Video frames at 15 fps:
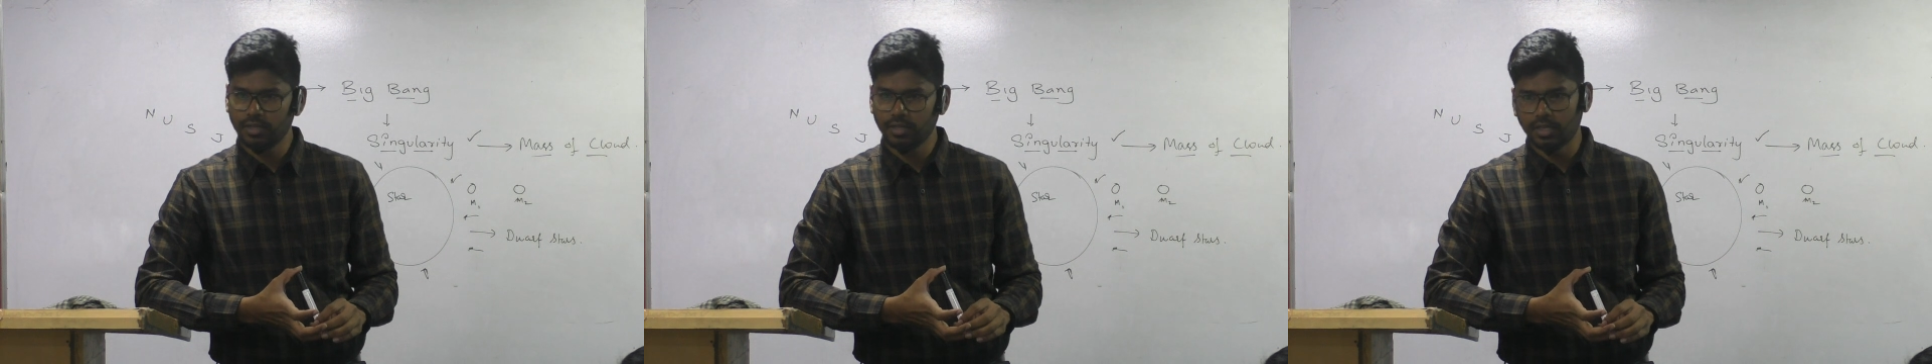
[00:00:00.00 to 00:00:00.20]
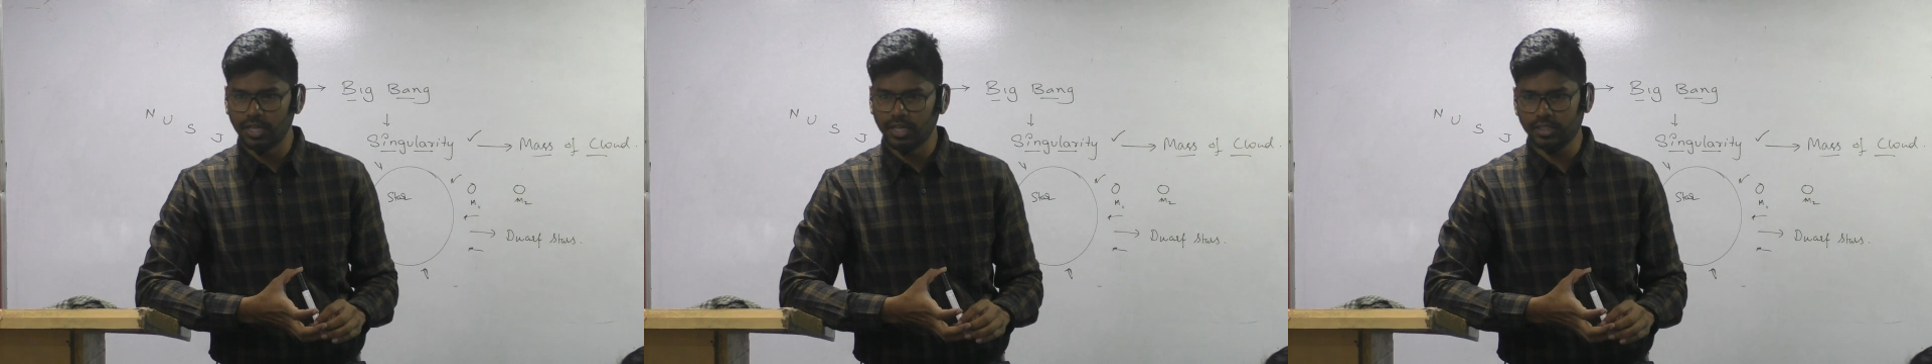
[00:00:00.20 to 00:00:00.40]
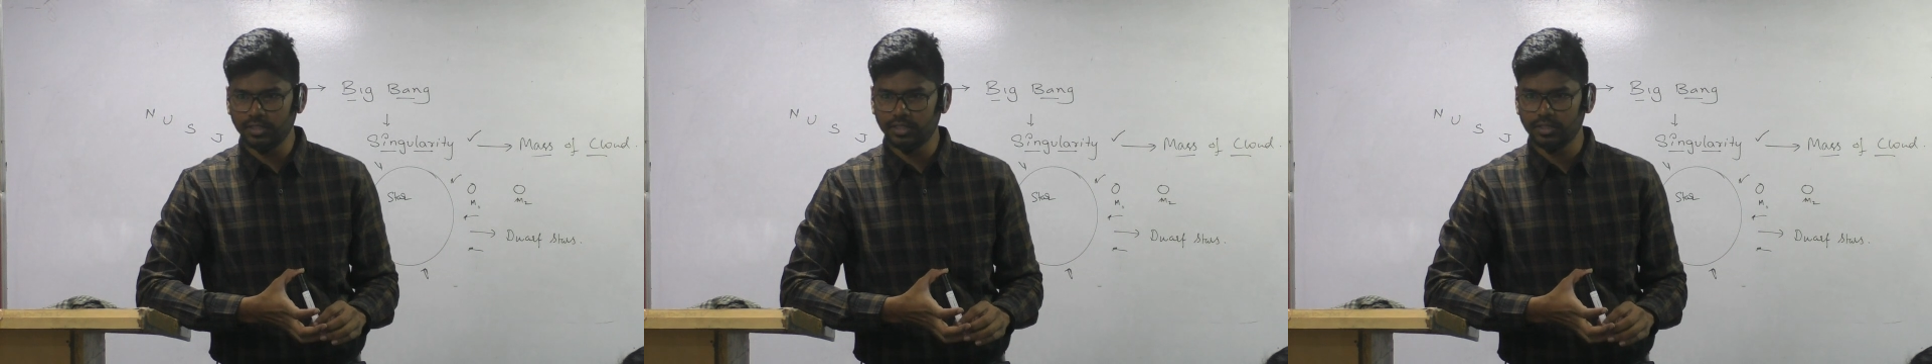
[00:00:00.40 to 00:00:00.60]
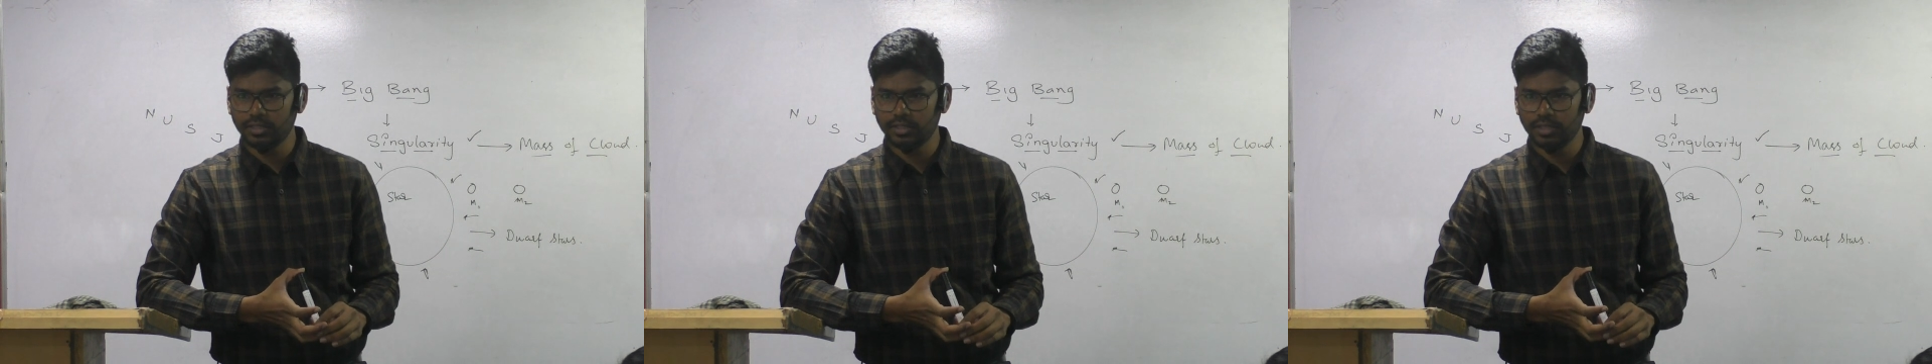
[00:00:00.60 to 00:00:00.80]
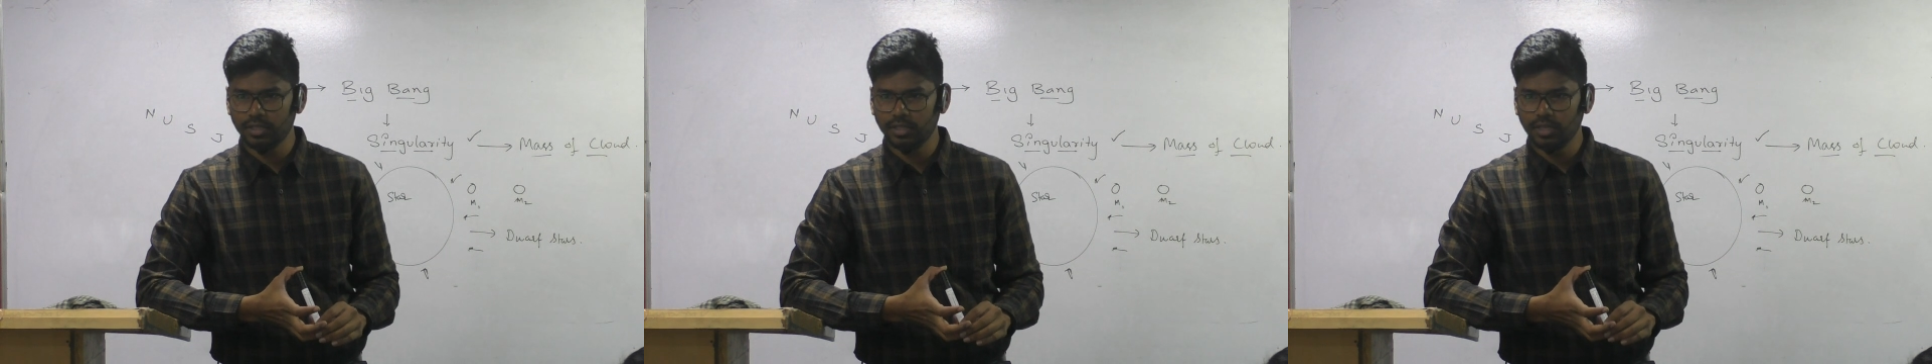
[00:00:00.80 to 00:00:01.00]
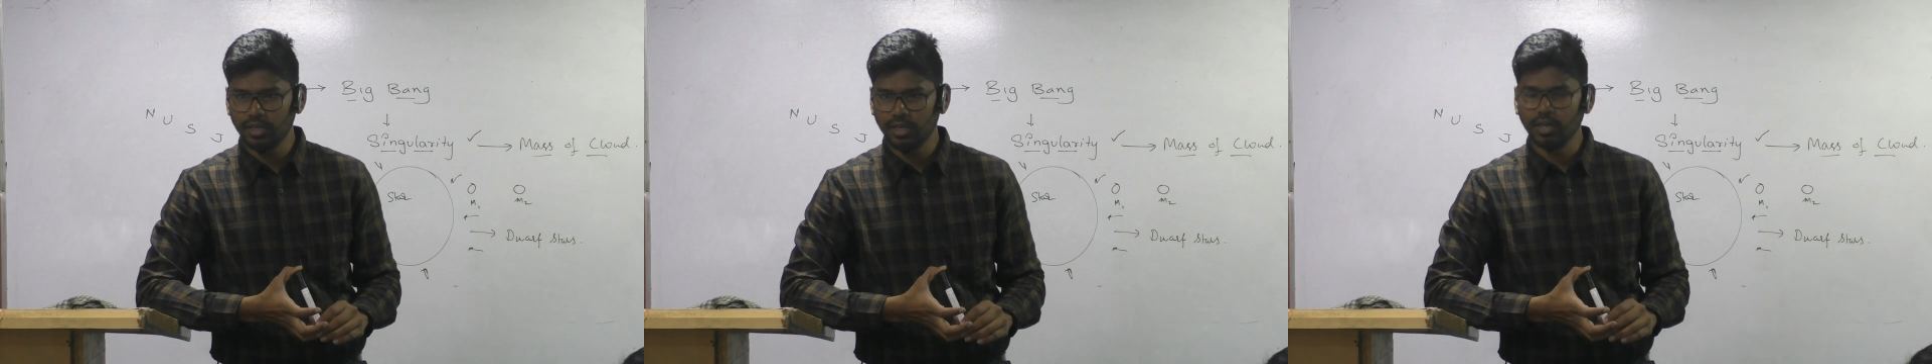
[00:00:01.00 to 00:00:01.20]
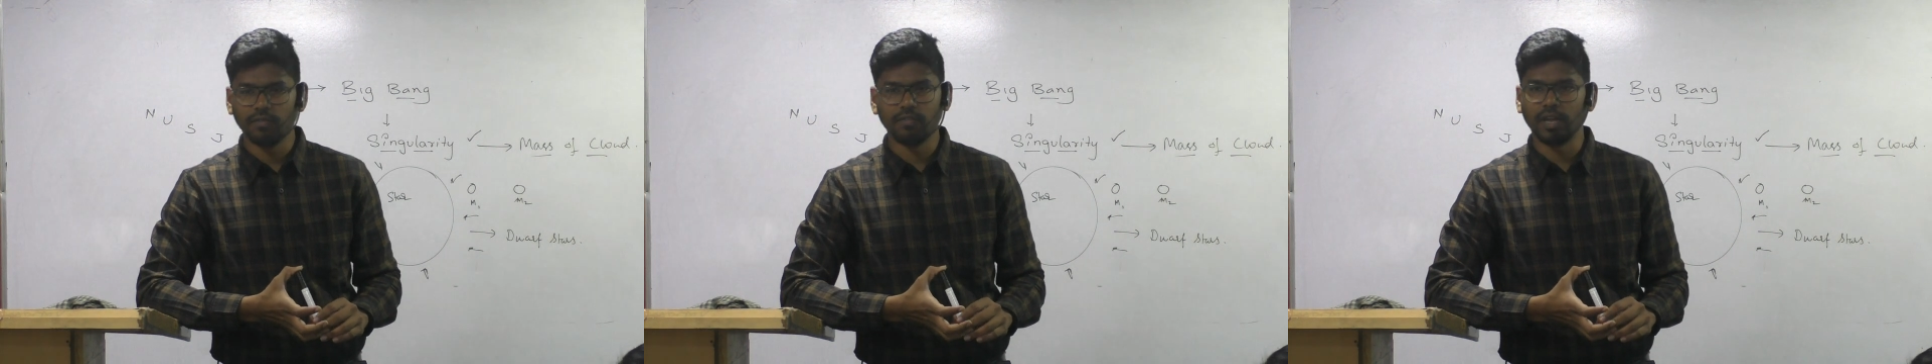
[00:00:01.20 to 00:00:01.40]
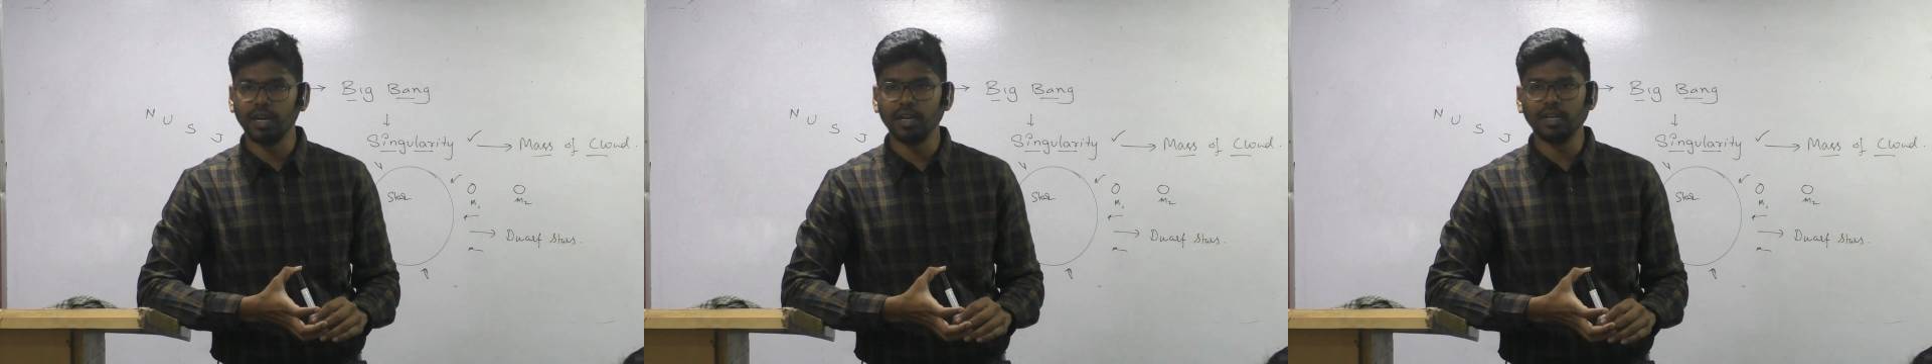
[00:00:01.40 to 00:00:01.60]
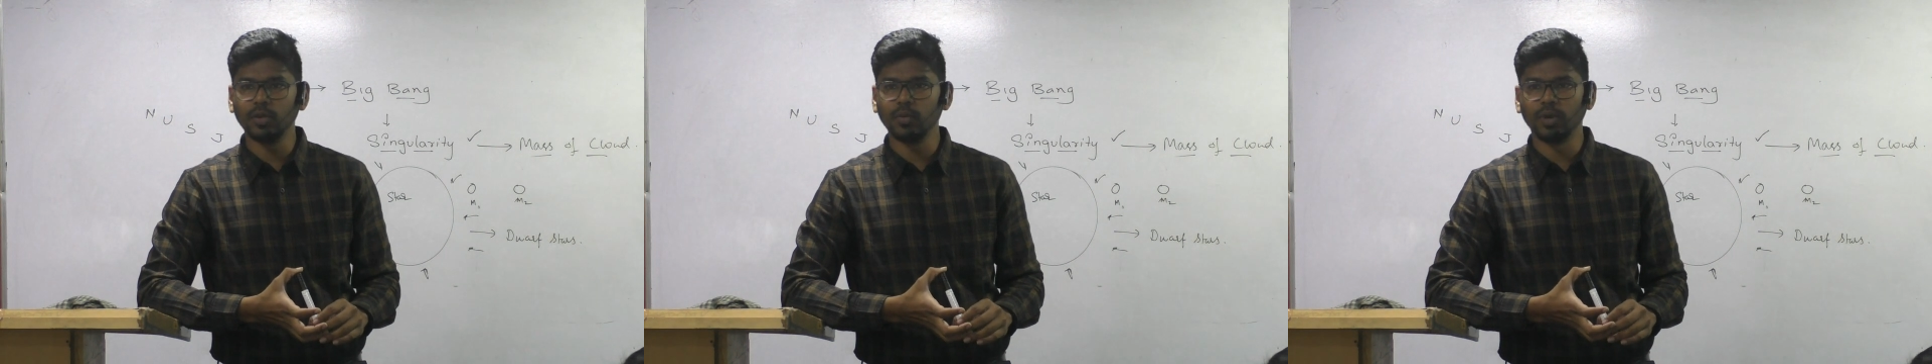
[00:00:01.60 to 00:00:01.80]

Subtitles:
Yes. When you